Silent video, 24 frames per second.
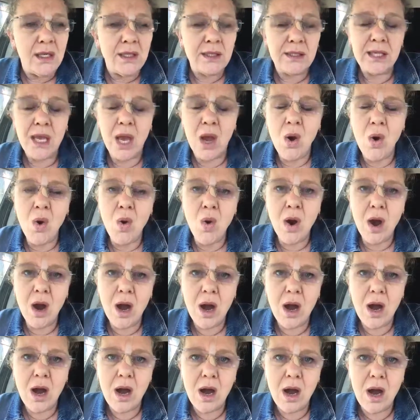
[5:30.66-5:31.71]
So
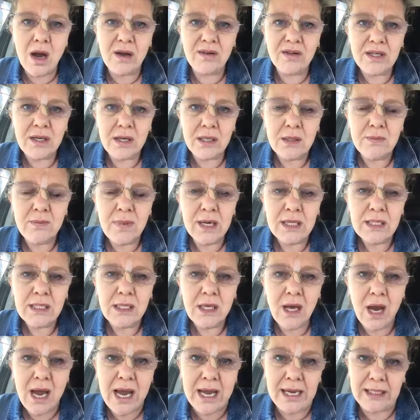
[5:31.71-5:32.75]
I started my
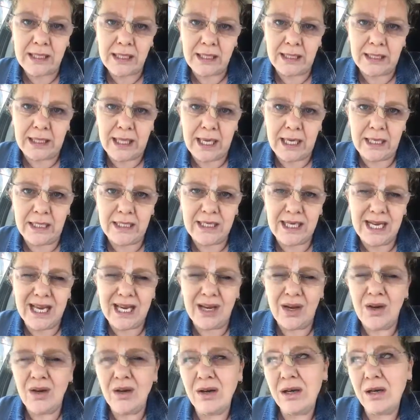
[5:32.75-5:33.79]
diet again today.